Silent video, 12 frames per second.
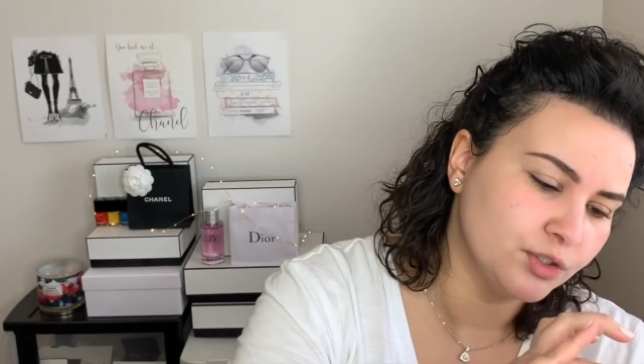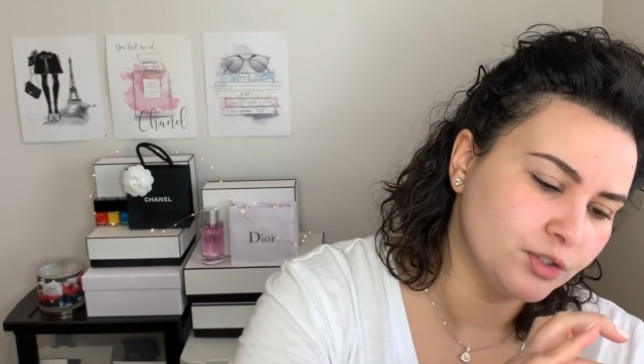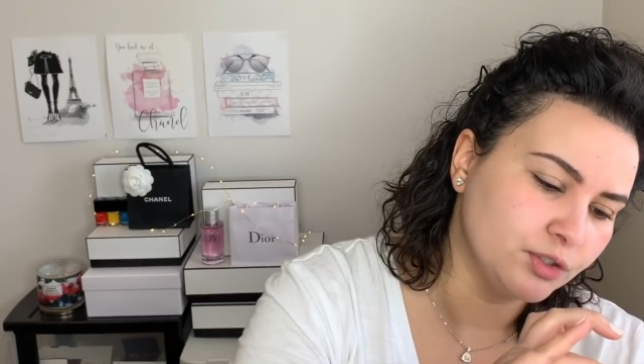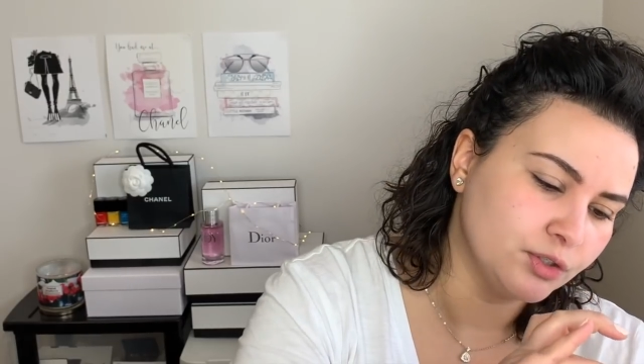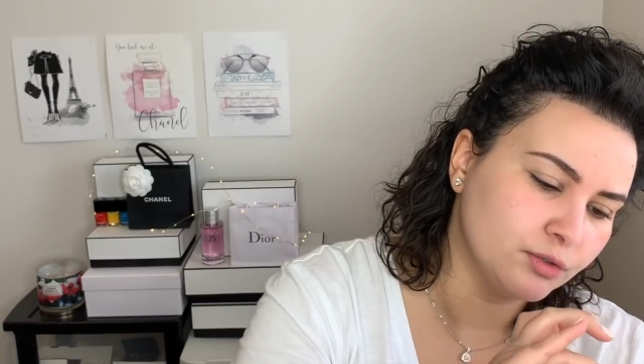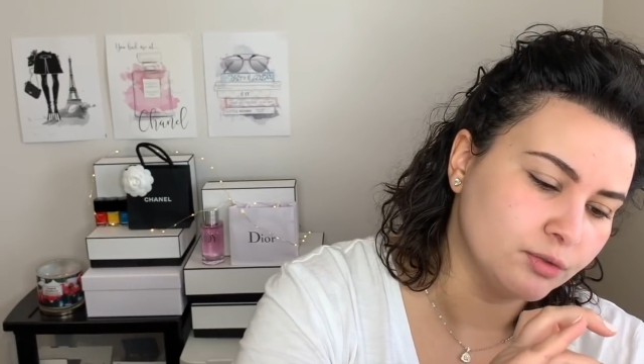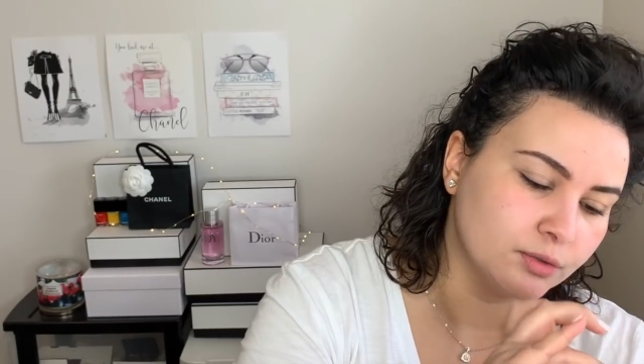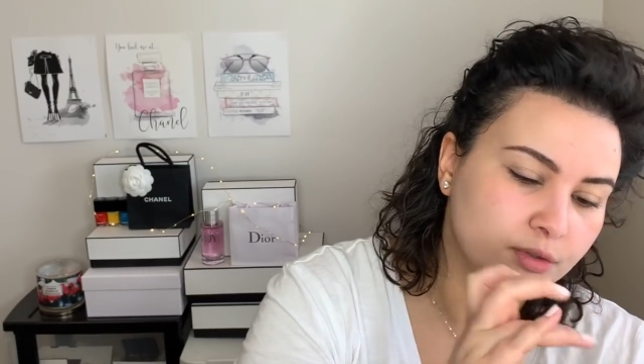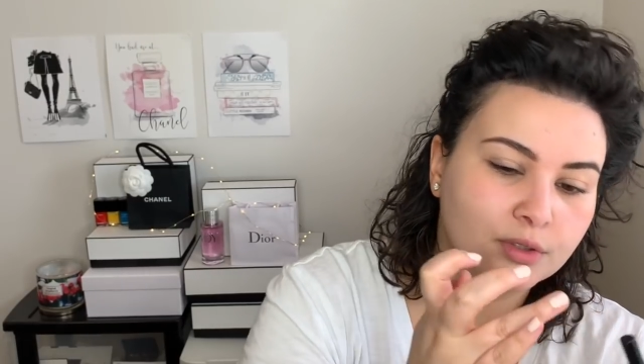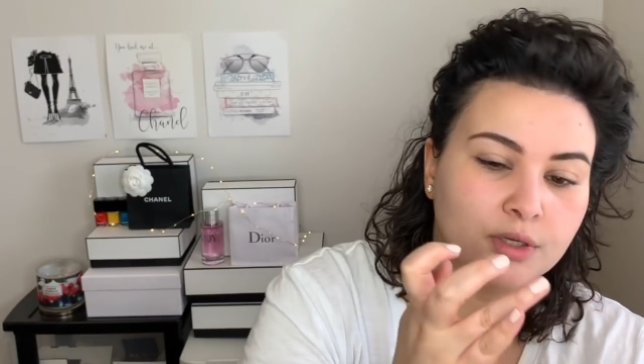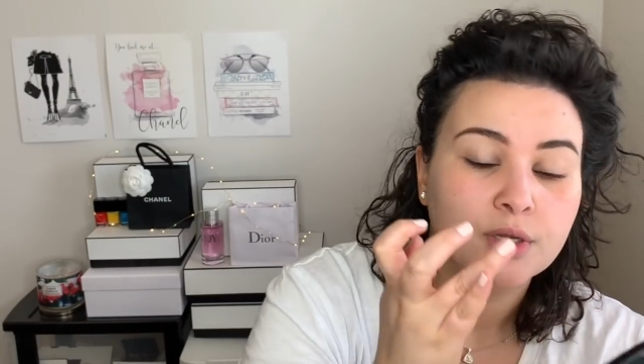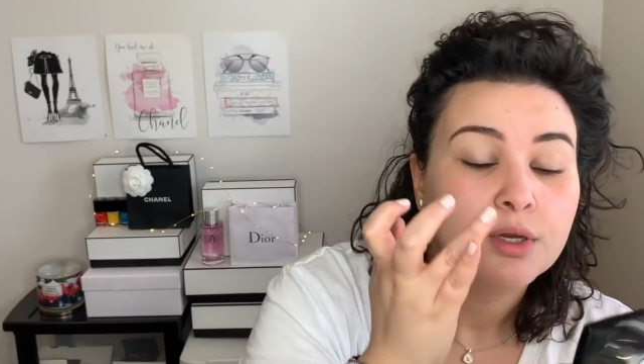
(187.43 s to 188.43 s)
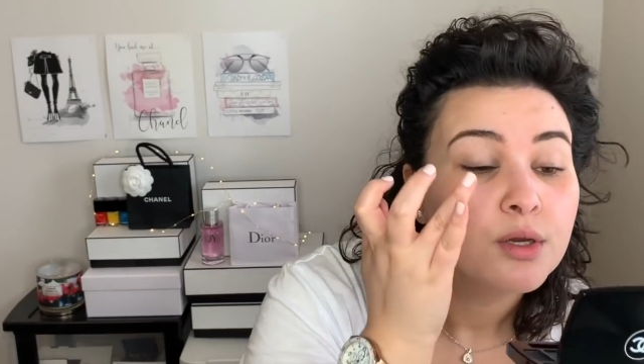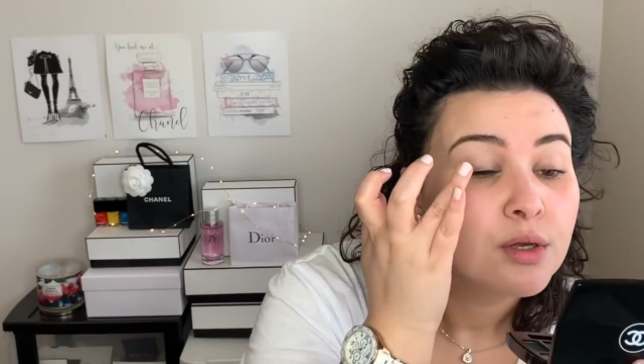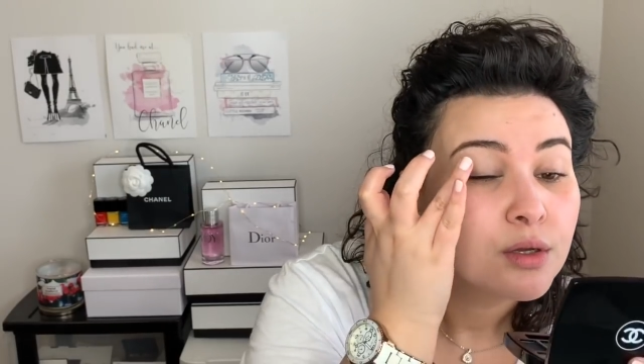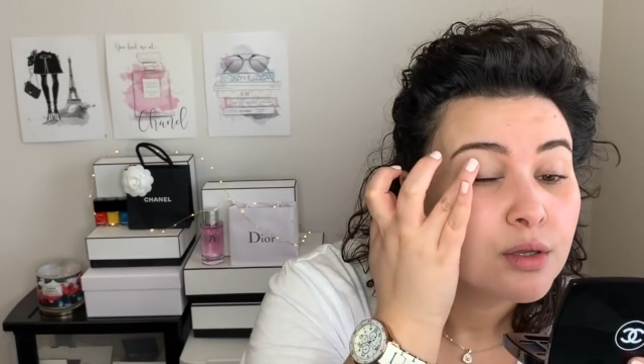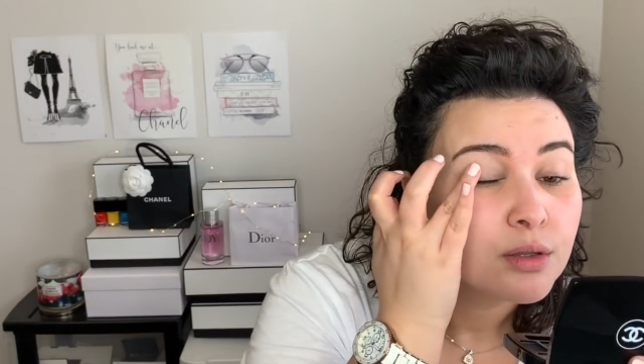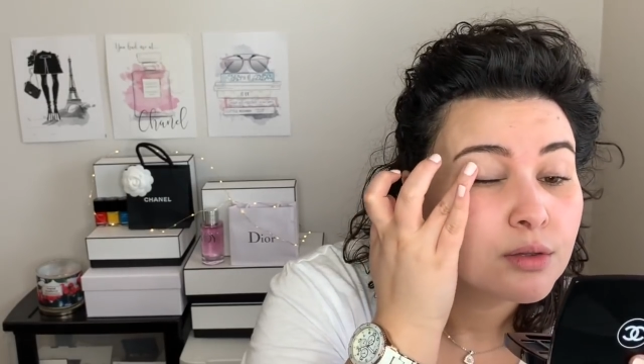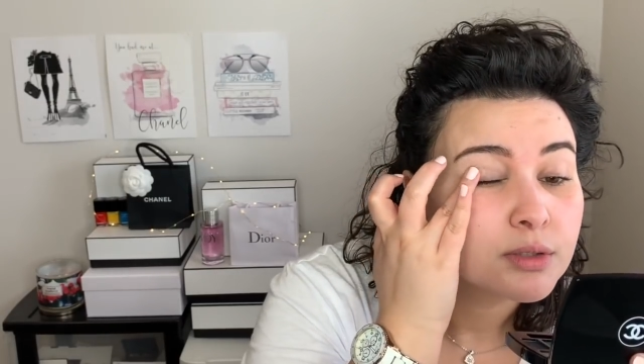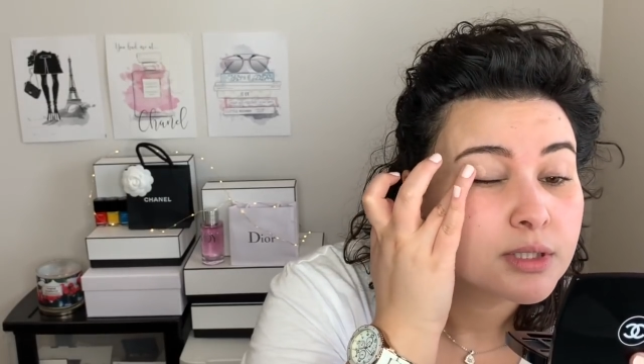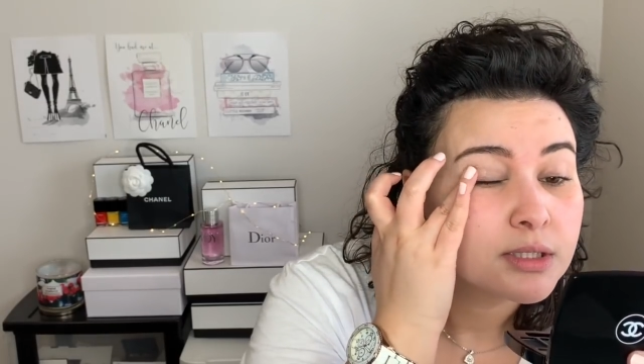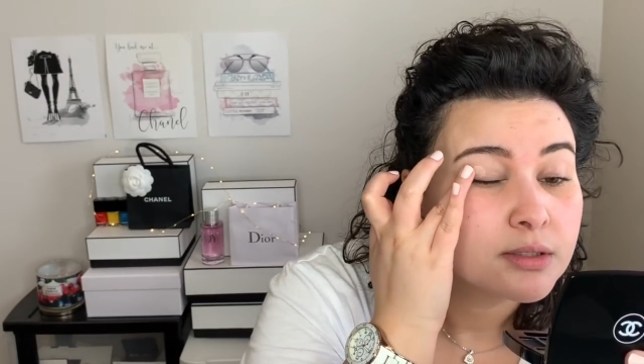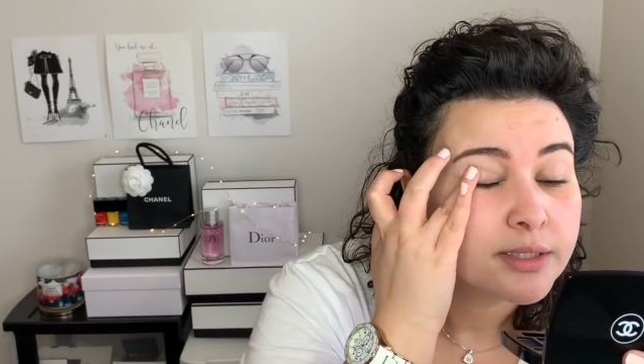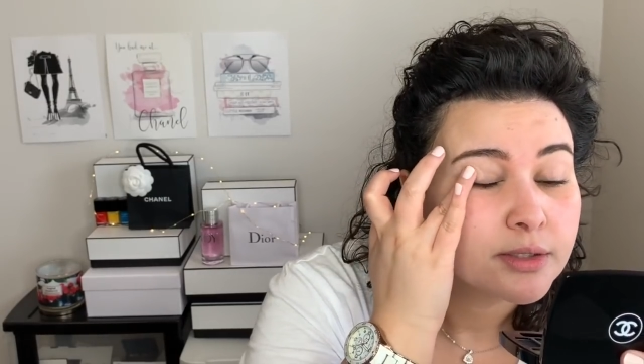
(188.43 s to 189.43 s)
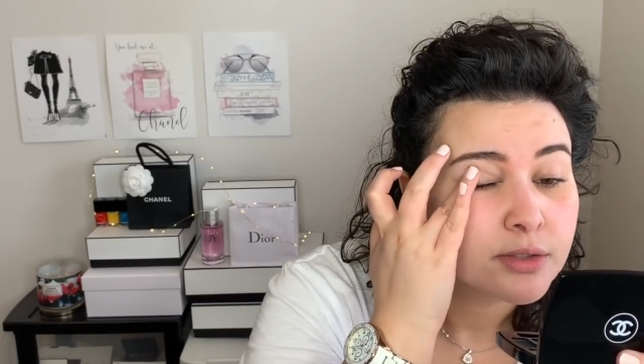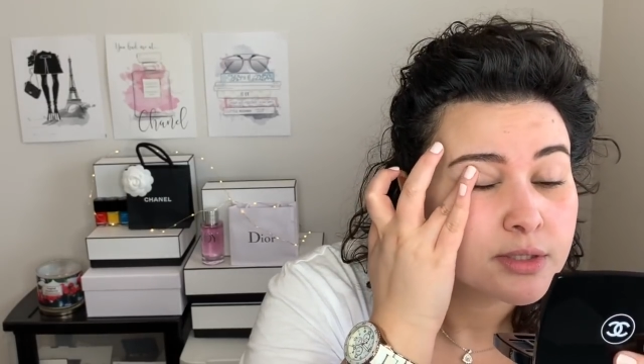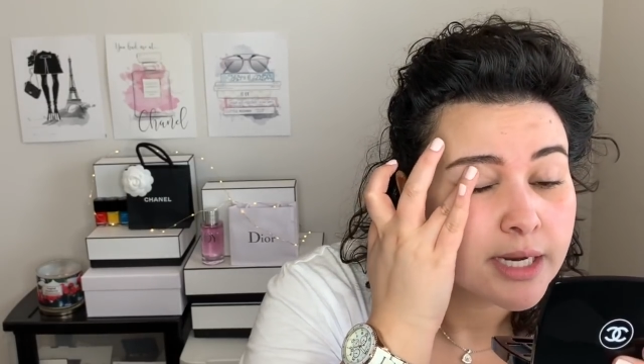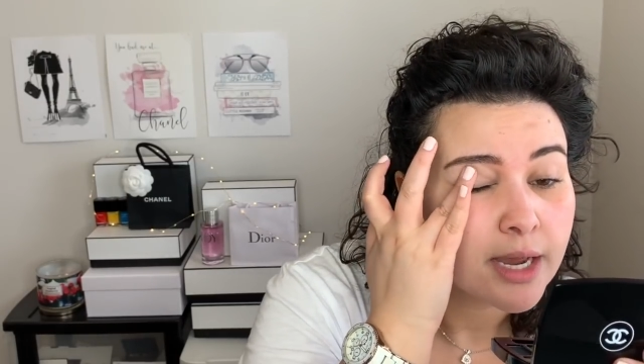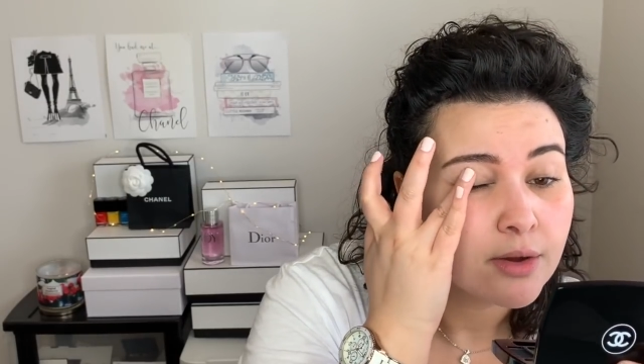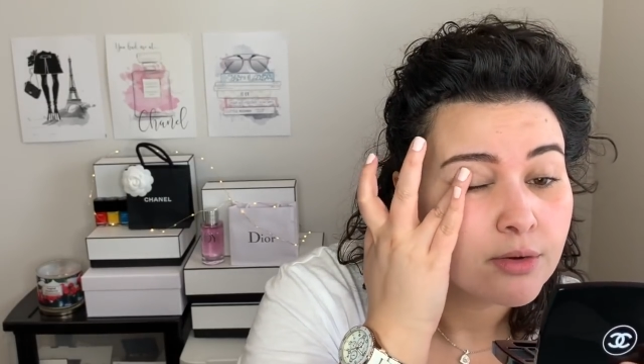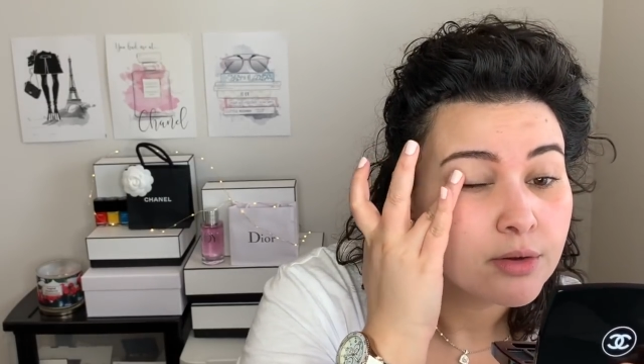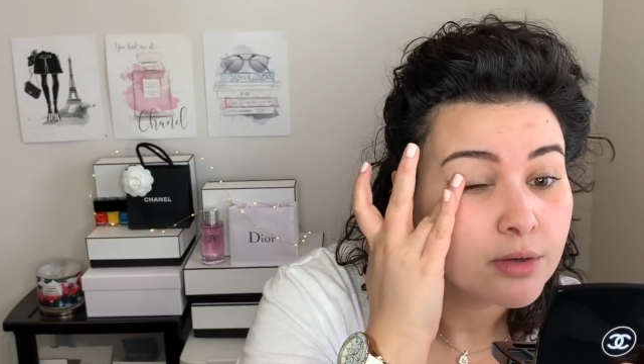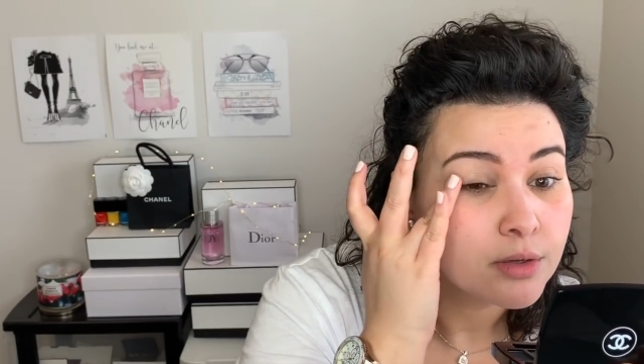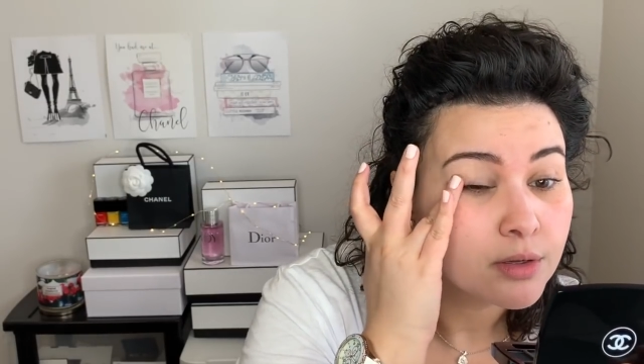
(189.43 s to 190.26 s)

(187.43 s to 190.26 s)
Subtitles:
just use those concealers now.